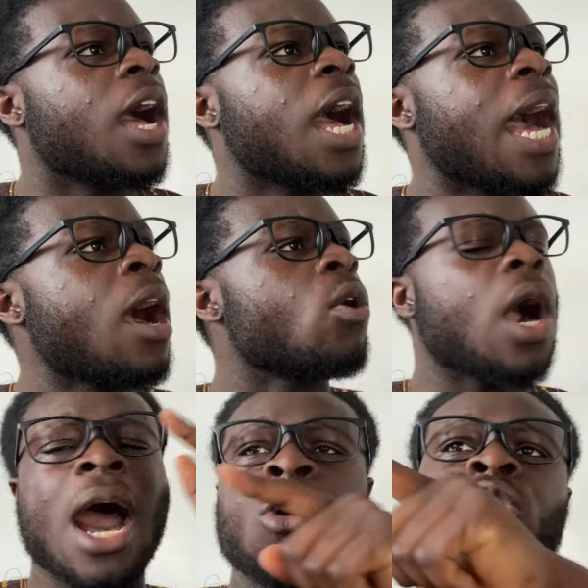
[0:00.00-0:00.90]
How
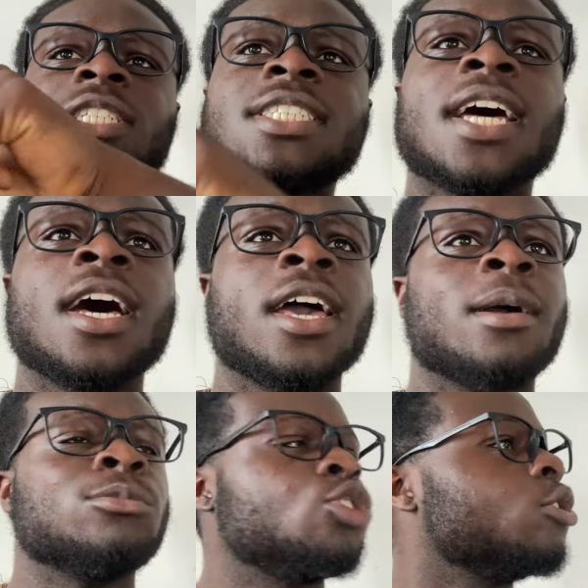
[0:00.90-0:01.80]
old is
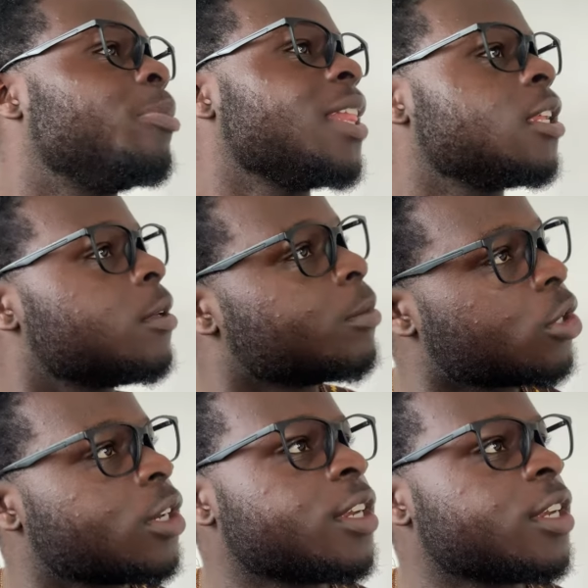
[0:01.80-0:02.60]
that dribbling him the other